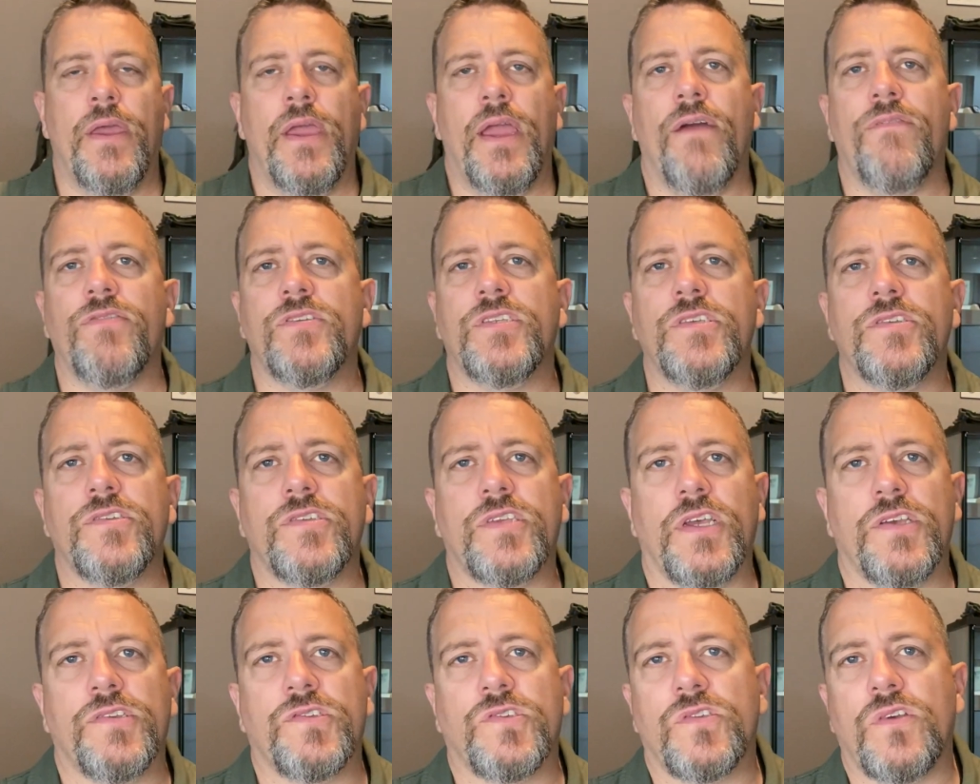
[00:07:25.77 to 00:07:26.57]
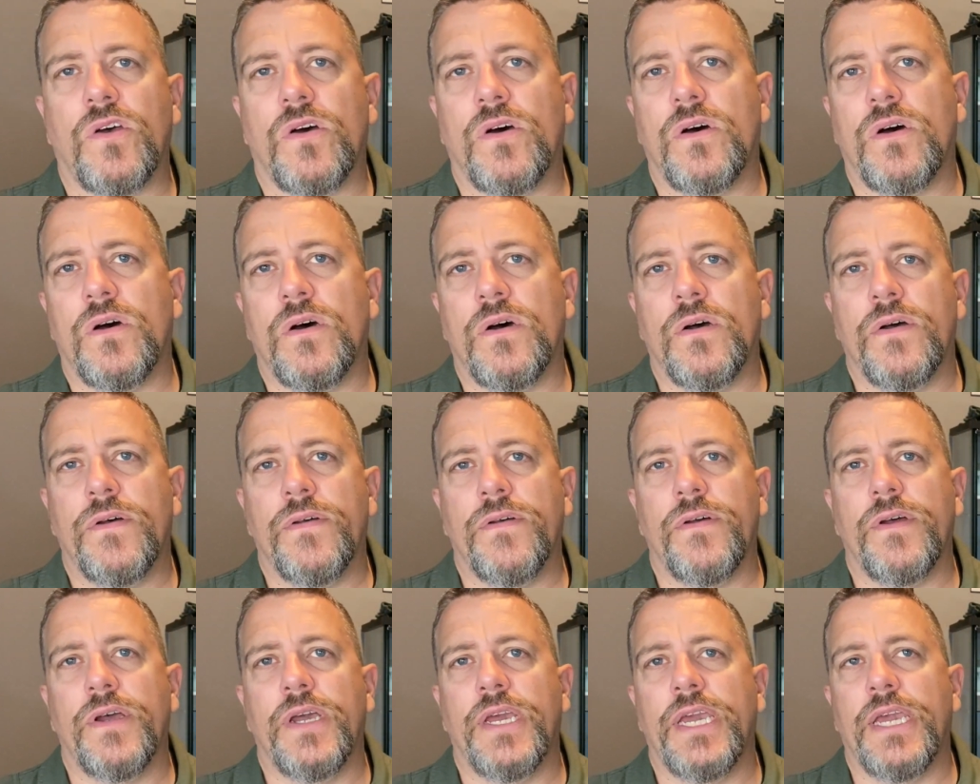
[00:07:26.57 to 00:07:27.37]
Ever since I
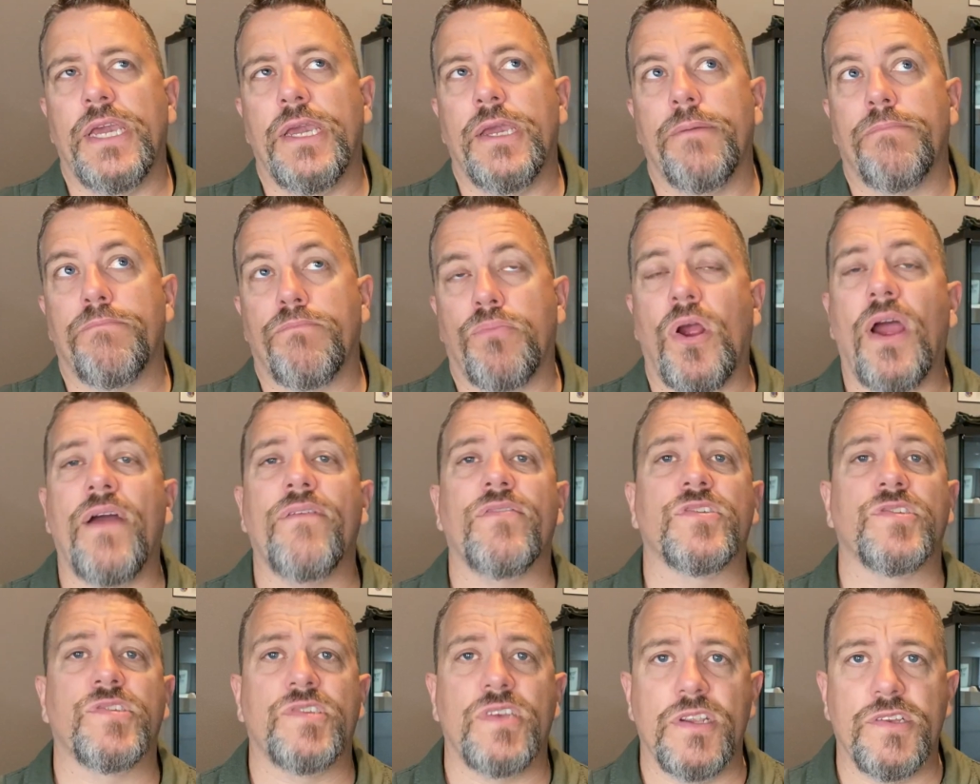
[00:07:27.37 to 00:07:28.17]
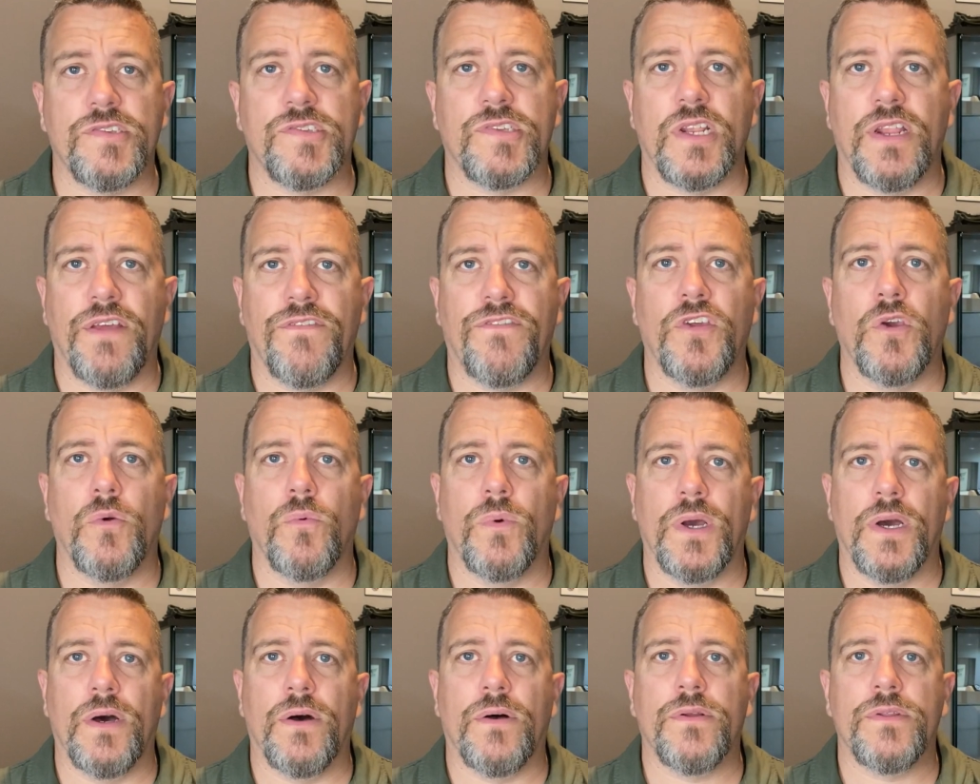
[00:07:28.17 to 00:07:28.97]
saw a private citizen, if you
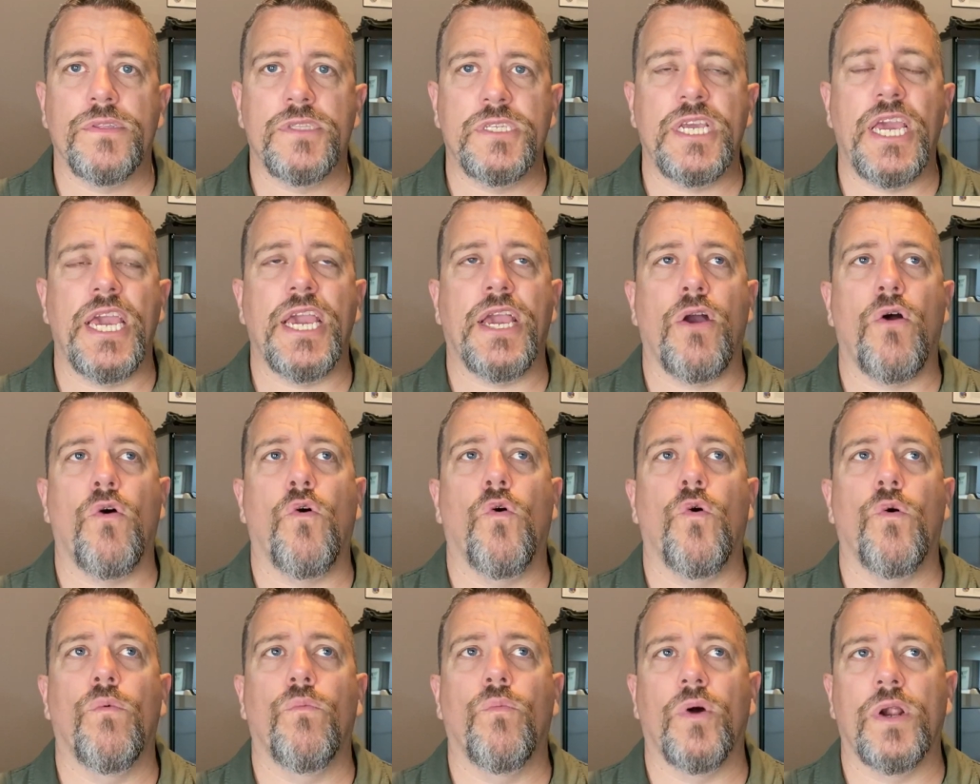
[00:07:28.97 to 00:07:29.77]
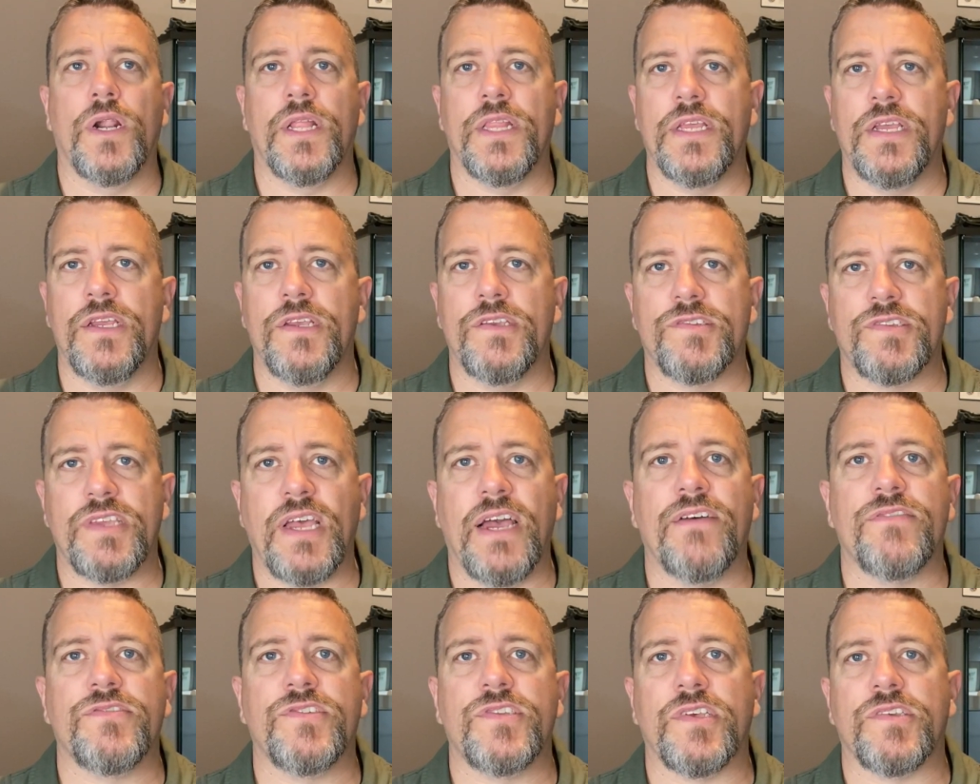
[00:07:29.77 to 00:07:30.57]
will, take home one of these
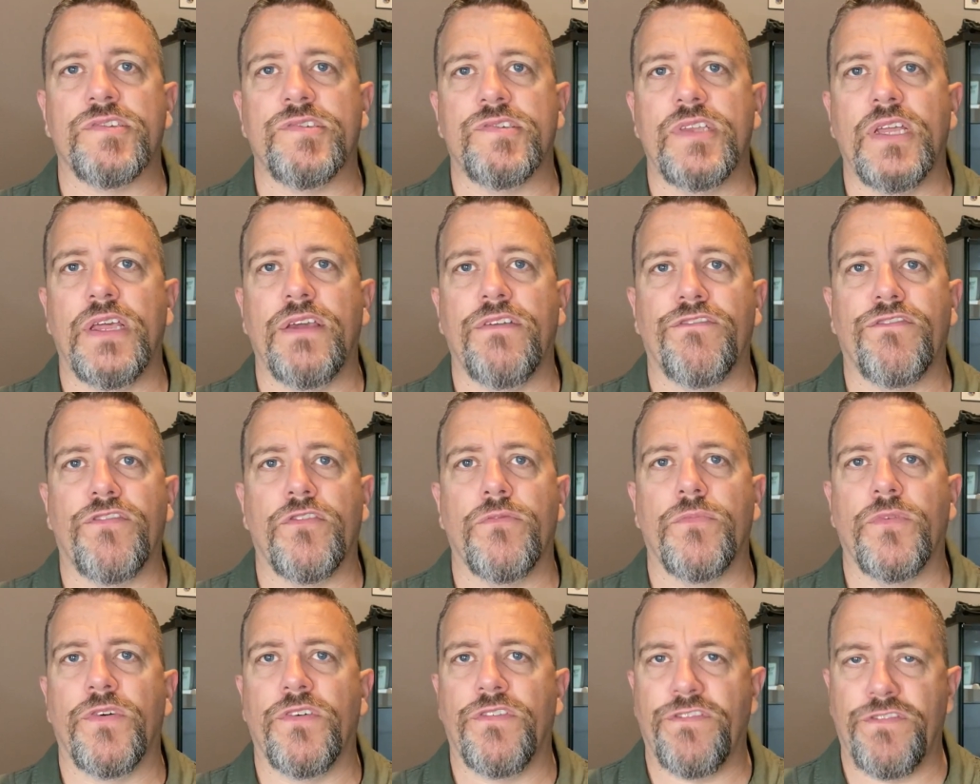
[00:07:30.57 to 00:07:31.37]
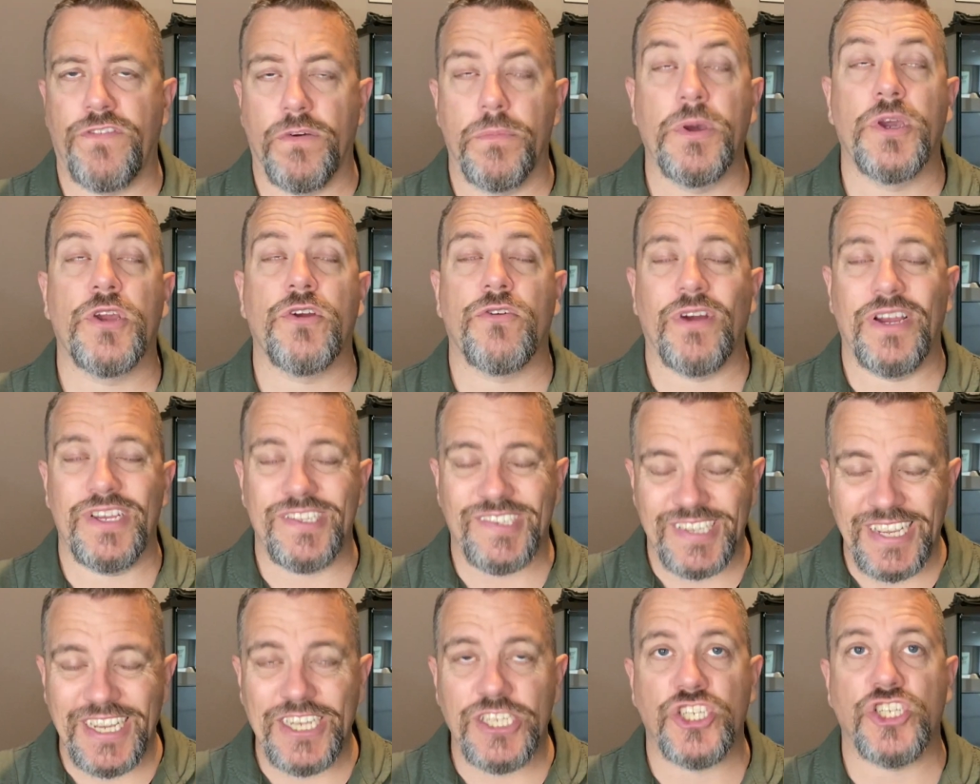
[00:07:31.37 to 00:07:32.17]
F-16
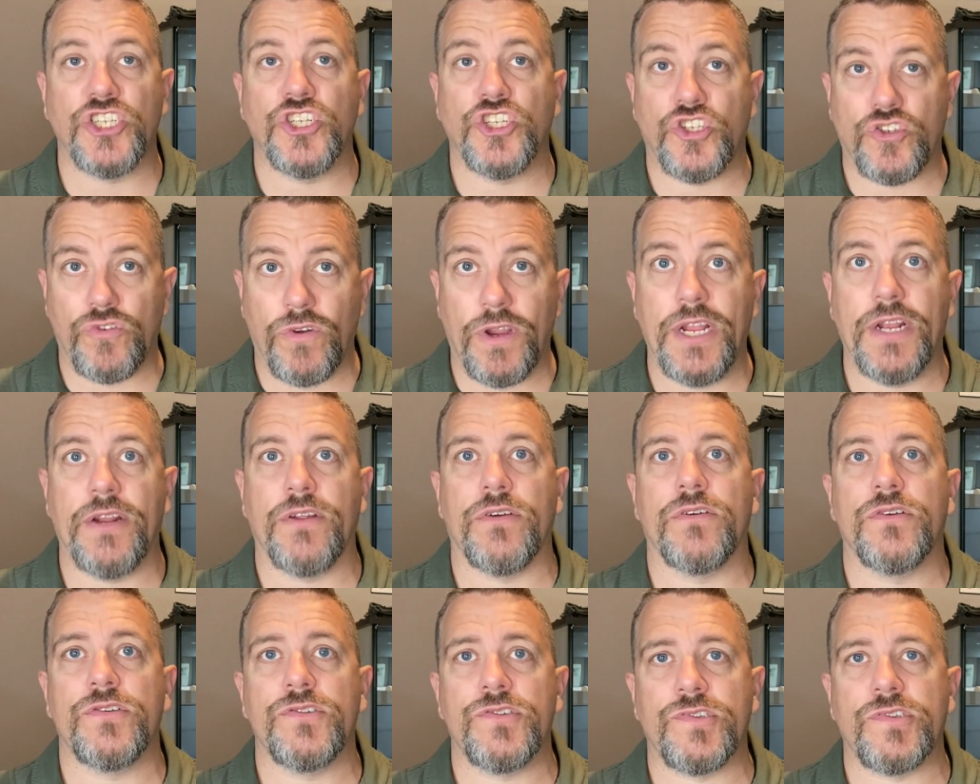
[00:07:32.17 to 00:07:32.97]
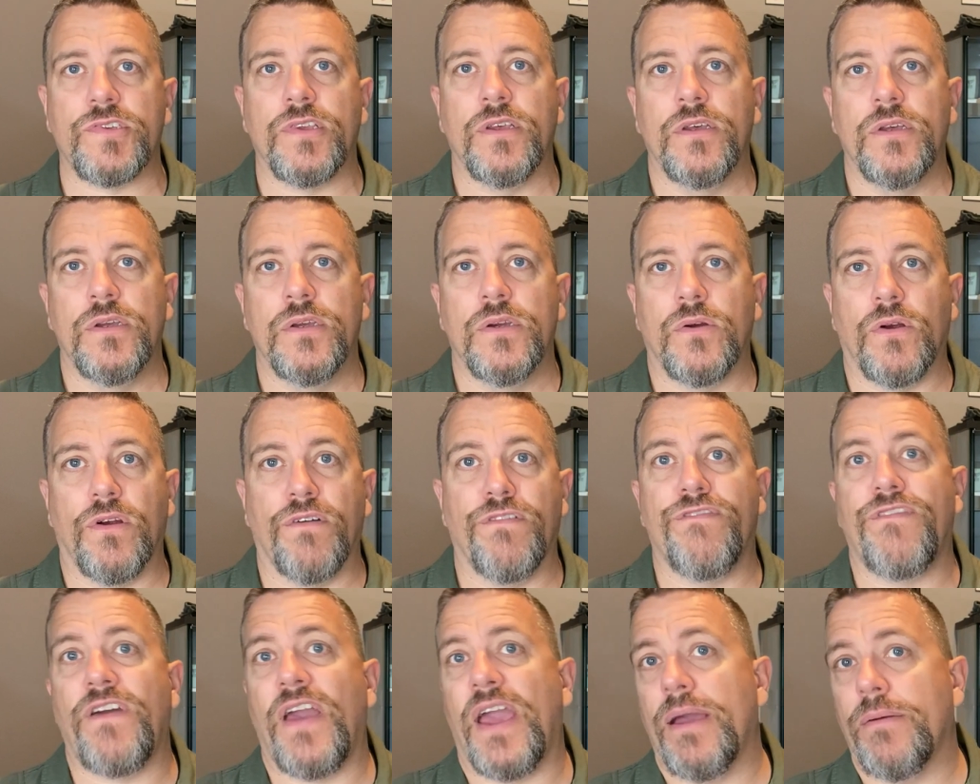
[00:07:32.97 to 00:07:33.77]
Familiarization Trainers, or
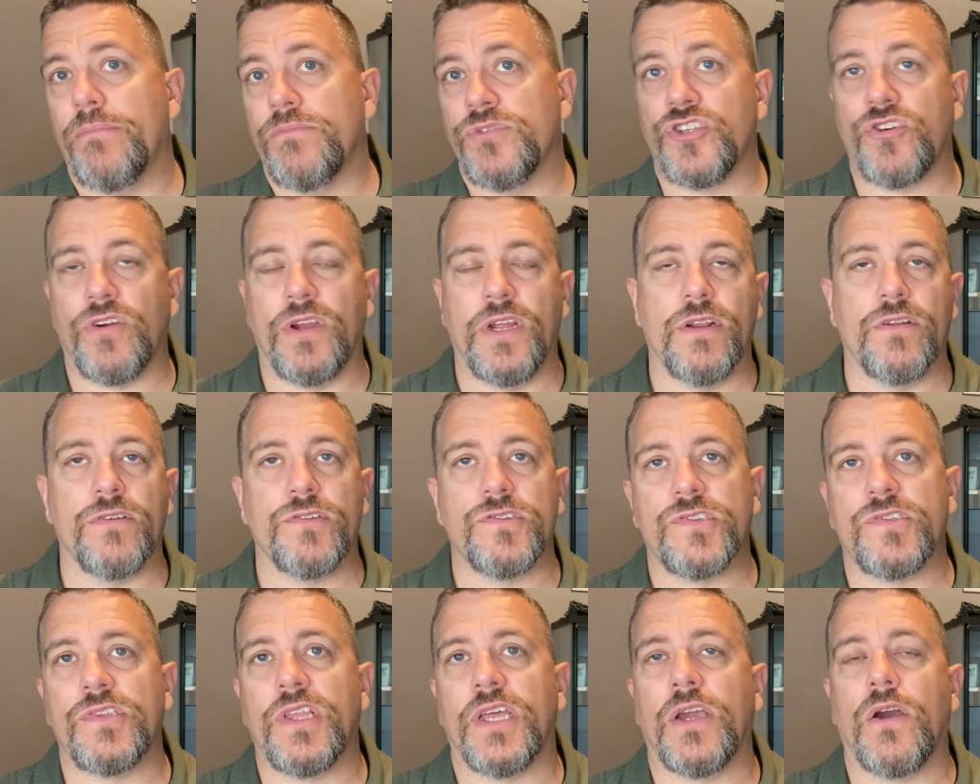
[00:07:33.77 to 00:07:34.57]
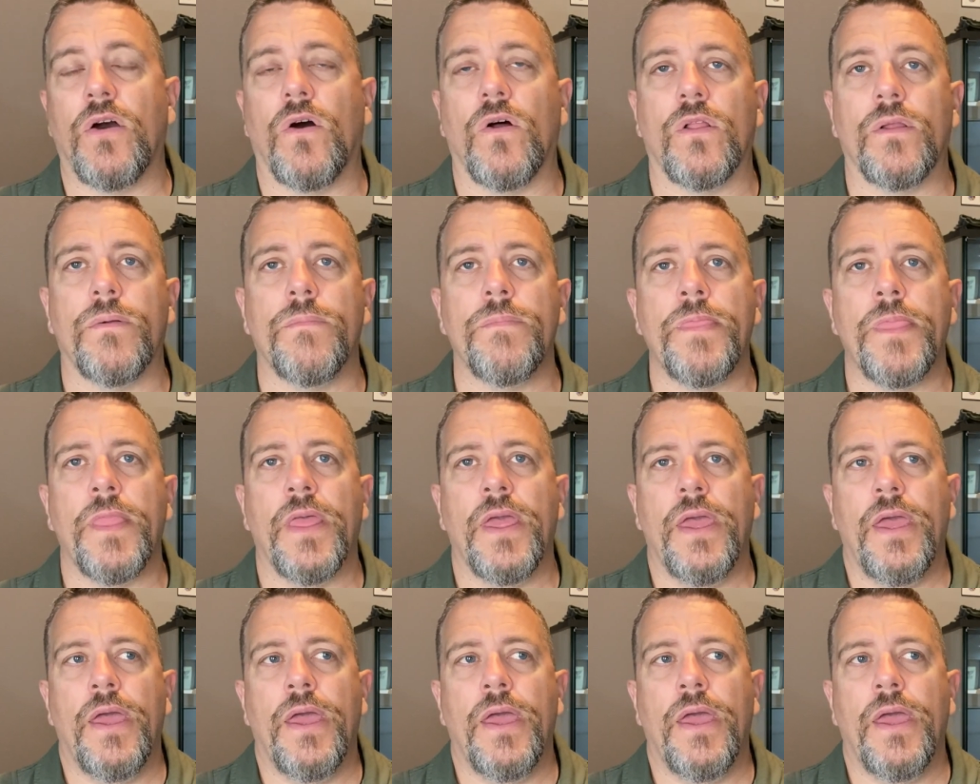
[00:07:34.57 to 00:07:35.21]
FAM trainers, they call them,